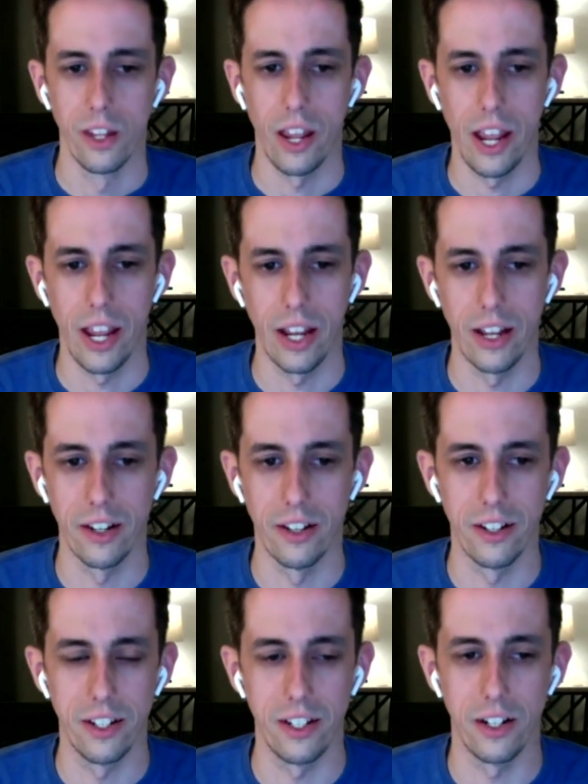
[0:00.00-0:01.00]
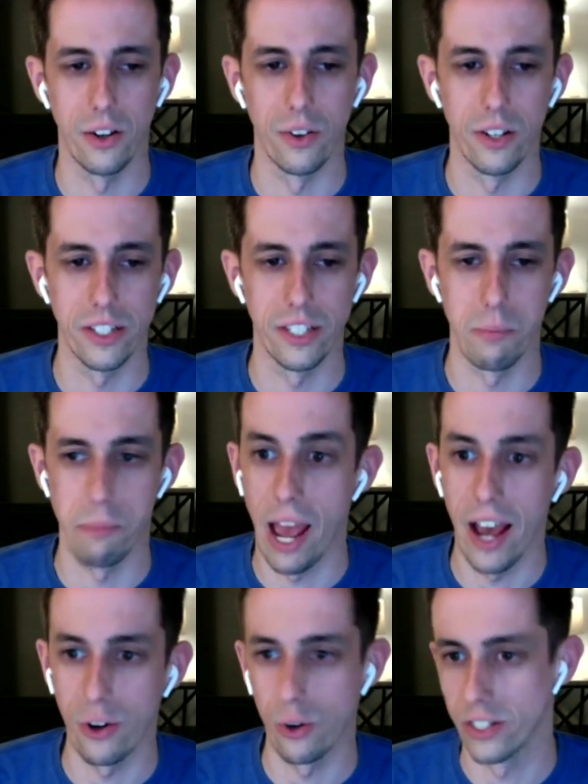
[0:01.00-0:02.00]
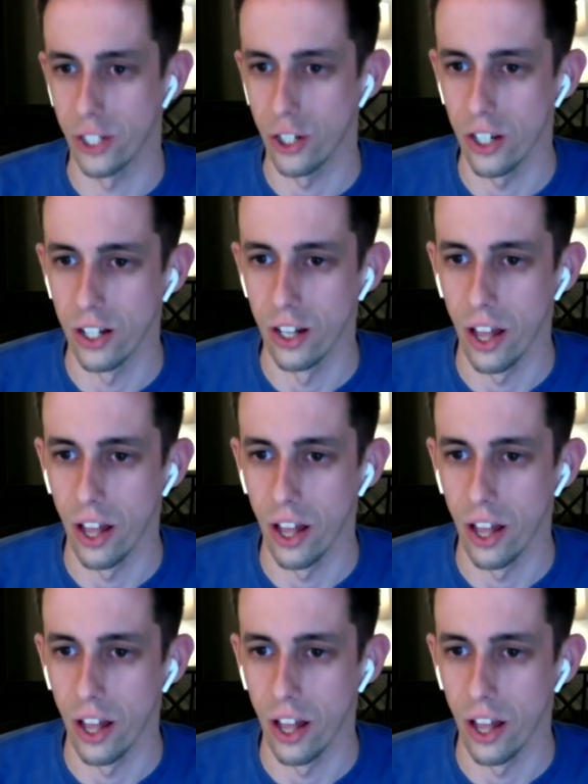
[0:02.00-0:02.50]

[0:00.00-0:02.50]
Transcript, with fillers: And, is it bad or is it good?